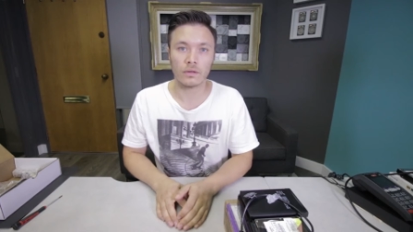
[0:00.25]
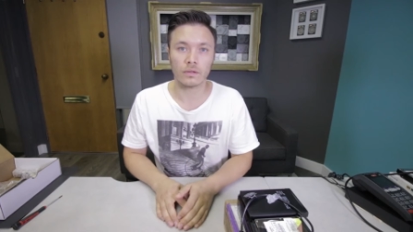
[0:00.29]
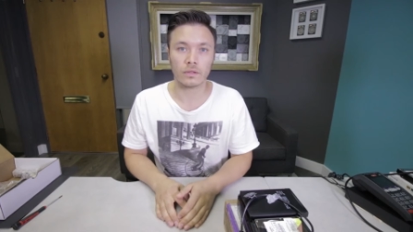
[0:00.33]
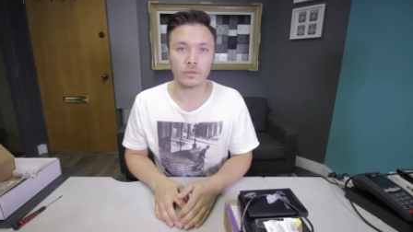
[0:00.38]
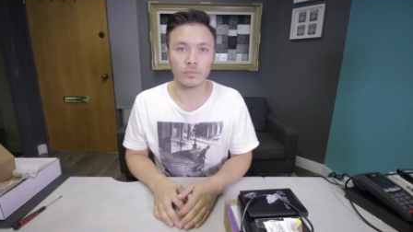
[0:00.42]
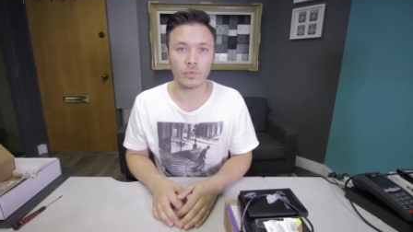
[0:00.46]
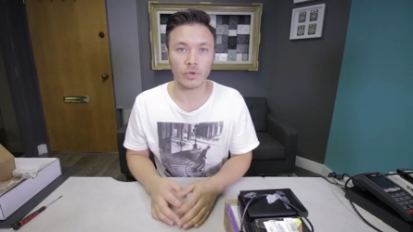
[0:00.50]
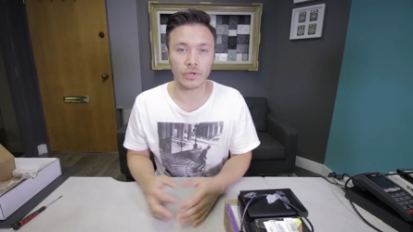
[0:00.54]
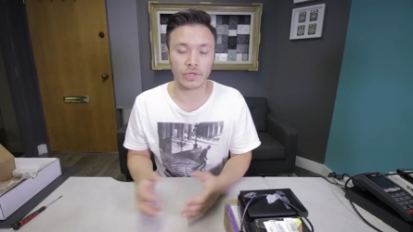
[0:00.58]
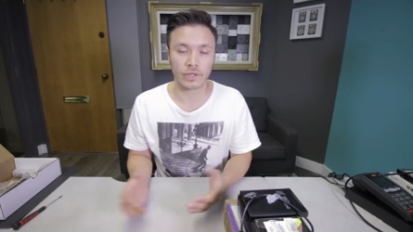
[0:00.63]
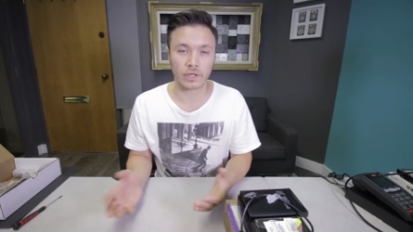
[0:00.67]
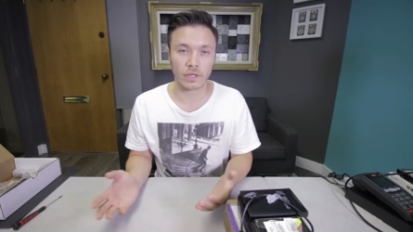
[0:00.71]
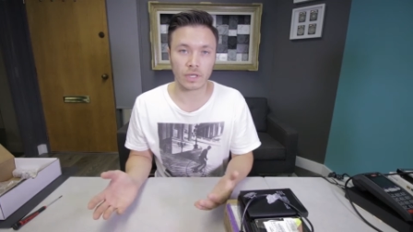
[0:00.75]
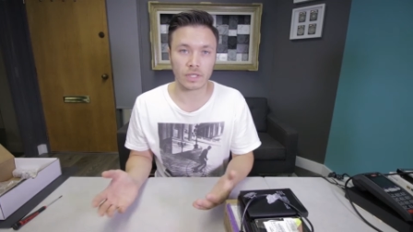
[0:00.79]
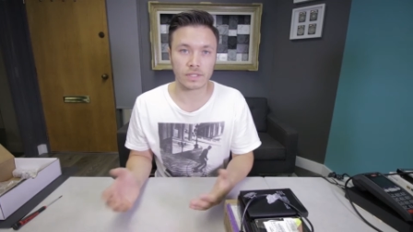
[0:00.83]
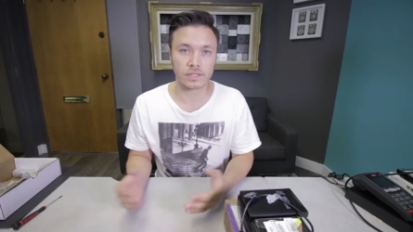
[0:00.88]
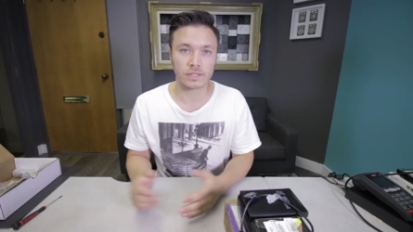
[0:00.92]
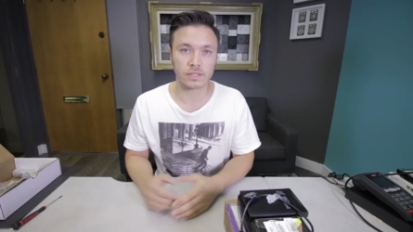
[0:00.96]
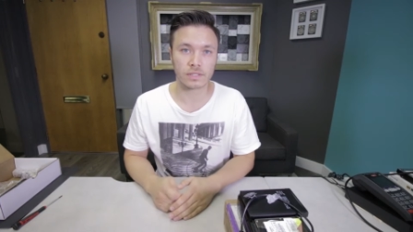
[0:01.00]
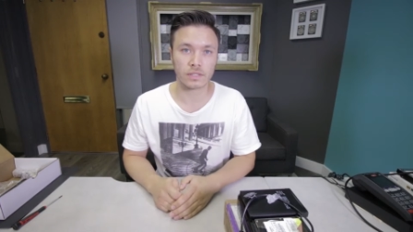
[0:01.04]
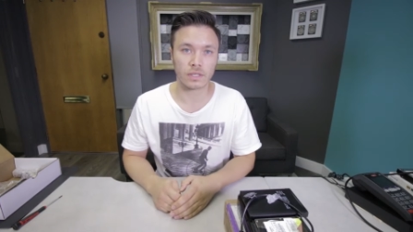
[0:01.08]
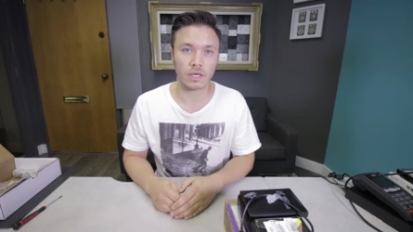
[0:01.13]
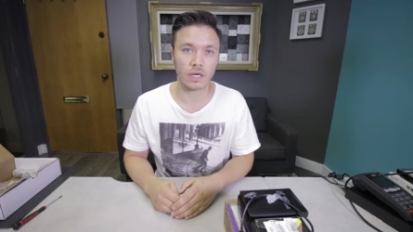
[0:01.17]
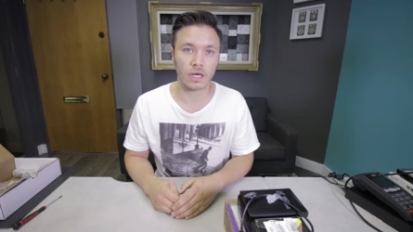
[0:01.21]
Good morning
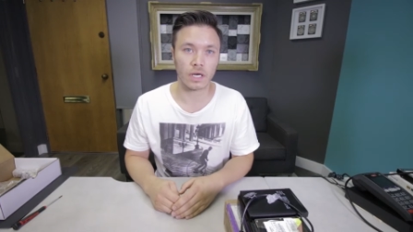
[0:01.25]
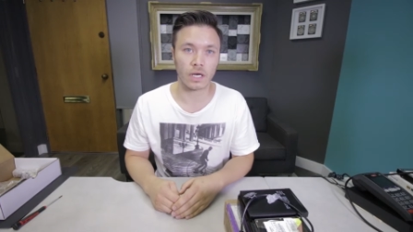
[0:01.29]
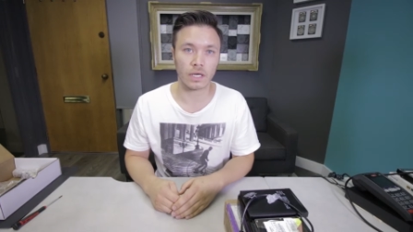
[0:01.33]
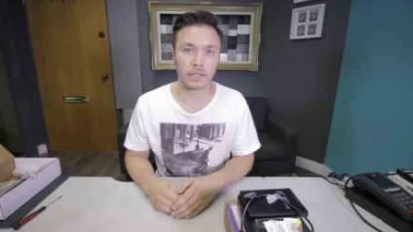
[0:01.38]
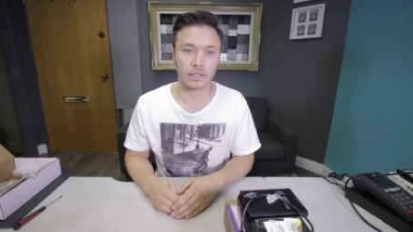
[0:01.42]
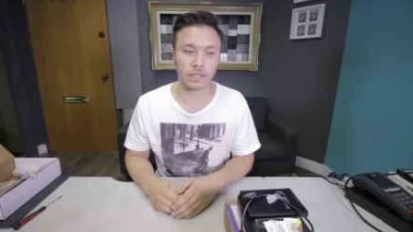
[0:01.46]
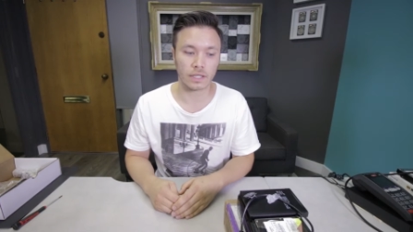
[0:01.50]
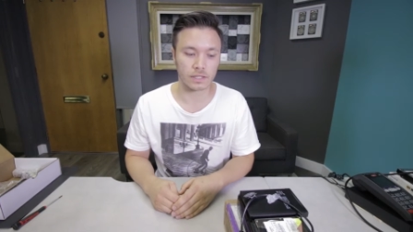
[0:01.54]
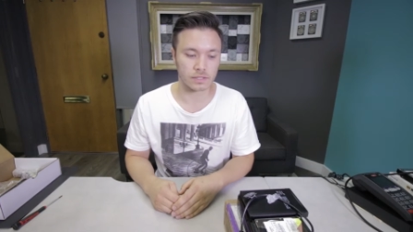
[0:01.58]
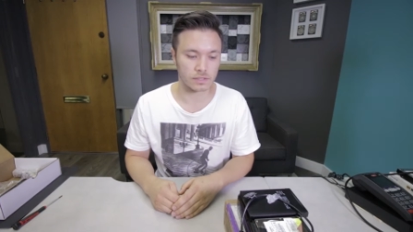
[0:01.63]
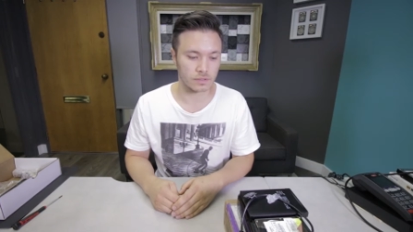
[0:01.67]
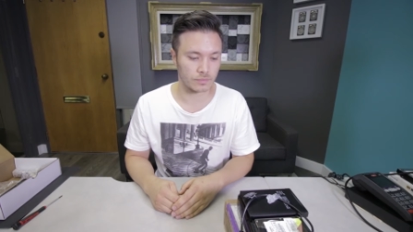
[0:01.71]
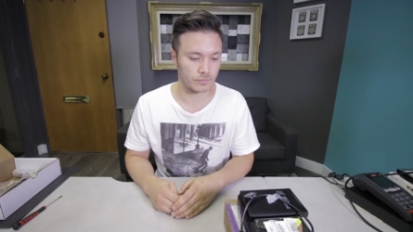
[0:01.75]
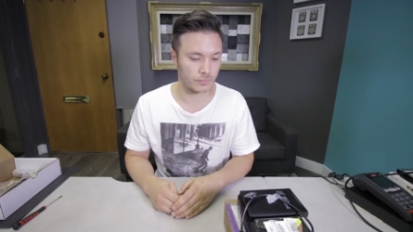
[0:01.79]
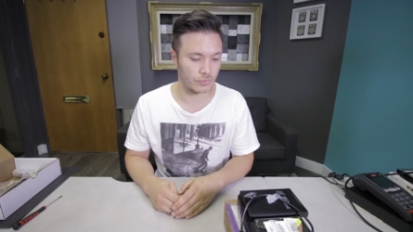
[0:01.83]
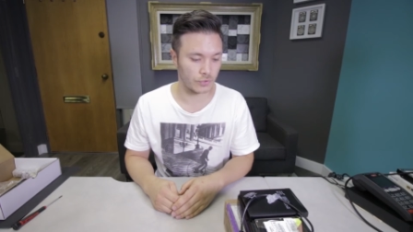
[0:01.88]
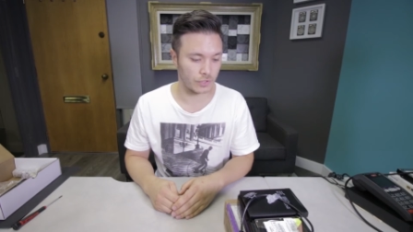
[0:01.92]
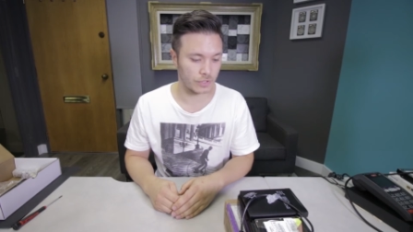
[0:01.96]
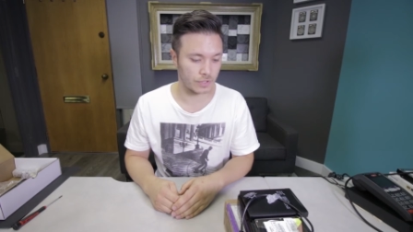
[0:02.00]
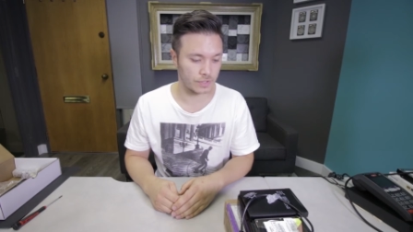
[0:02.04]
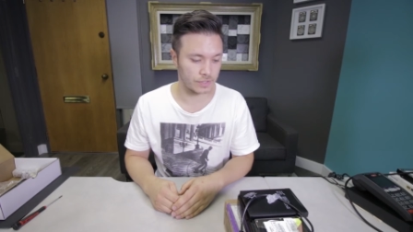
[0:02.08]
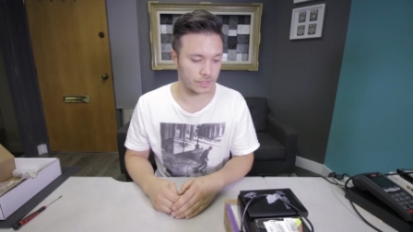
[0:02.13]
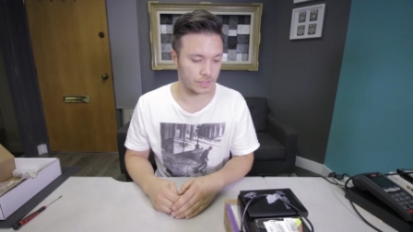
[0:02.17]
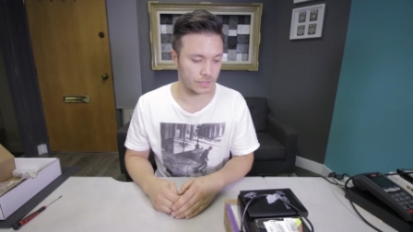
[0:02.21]
guys, uh, I got some
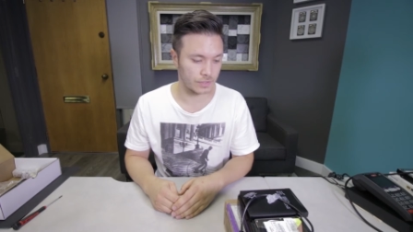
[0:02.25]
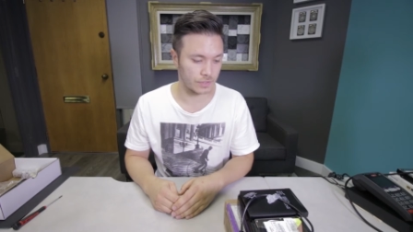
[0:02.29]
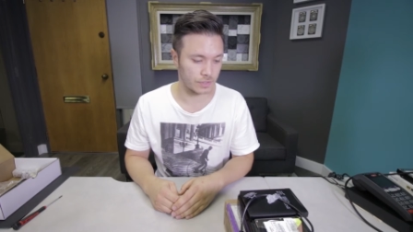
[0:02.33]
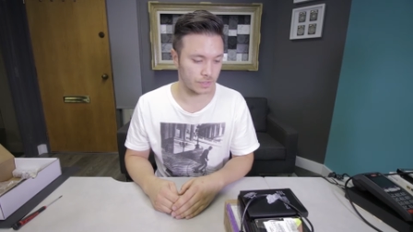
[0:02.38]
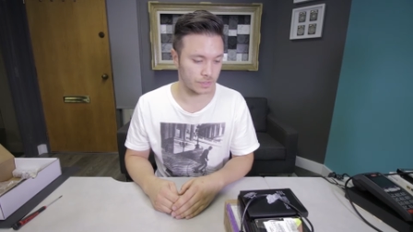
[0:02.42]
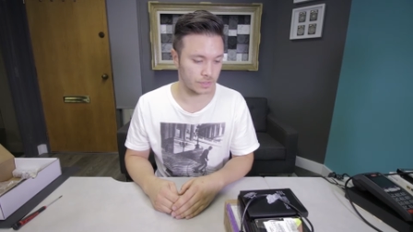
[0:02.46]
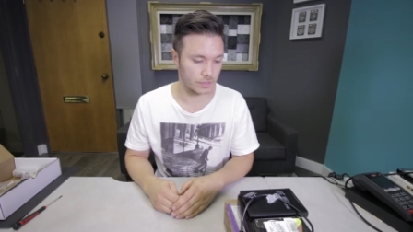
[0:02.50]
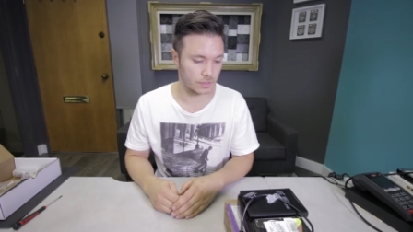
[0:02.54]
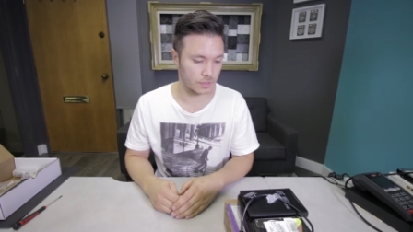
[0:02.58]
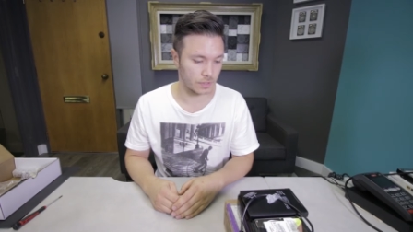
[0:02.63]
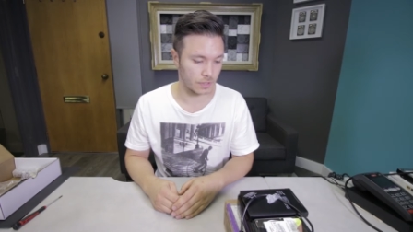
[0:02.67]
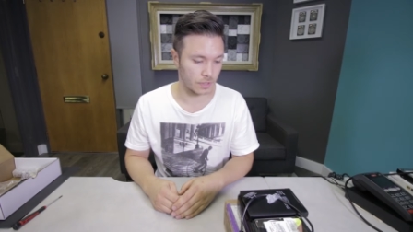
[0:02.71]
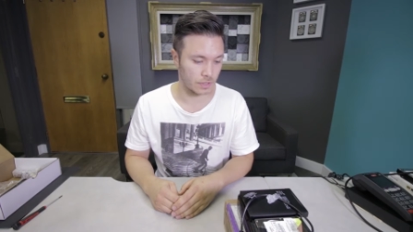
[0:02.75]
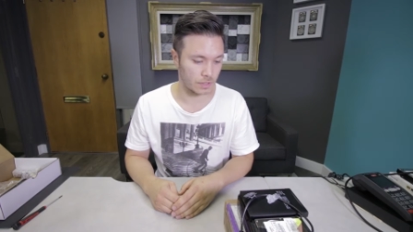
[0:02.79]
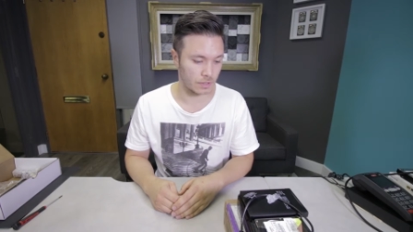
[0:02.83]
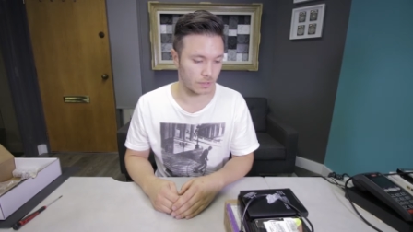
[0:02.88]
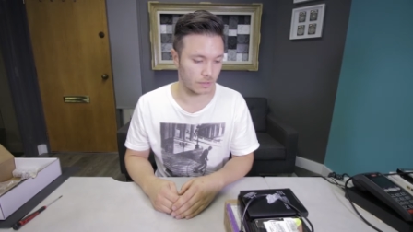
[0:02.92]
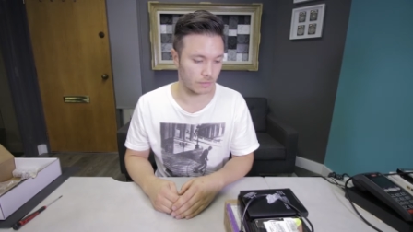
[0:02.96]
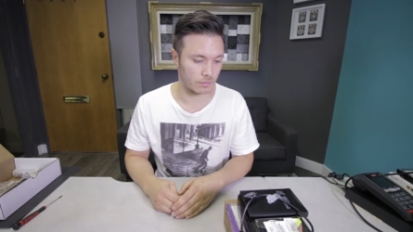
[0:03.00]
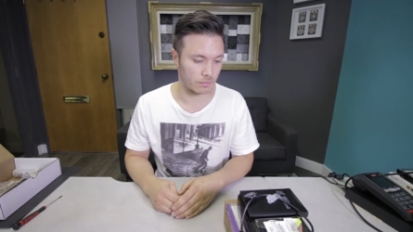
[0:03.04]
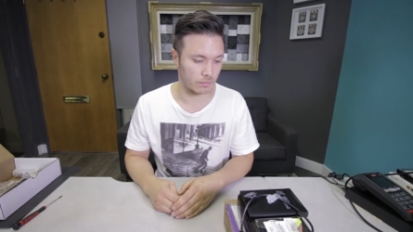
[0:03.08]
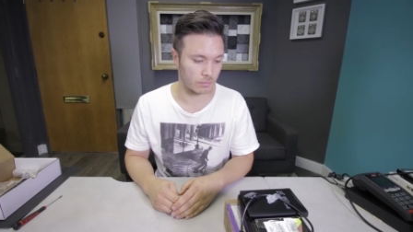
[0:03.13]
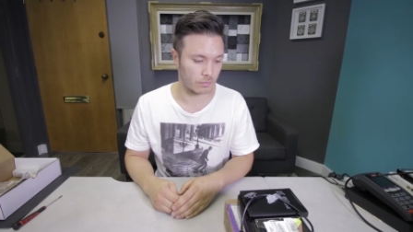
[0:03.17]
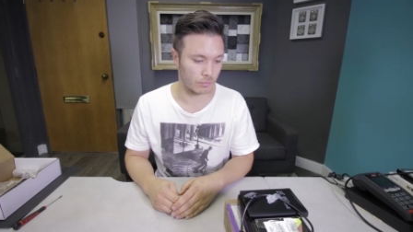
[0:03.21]
pretty serious
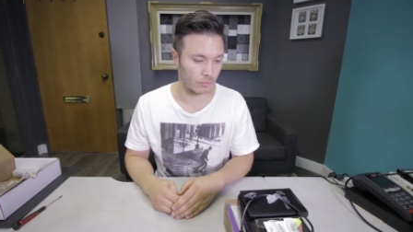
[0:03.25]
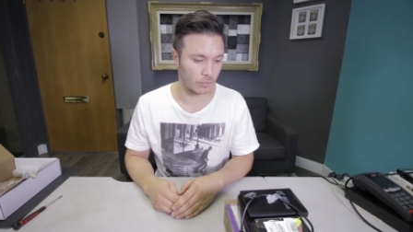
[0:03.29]
uh,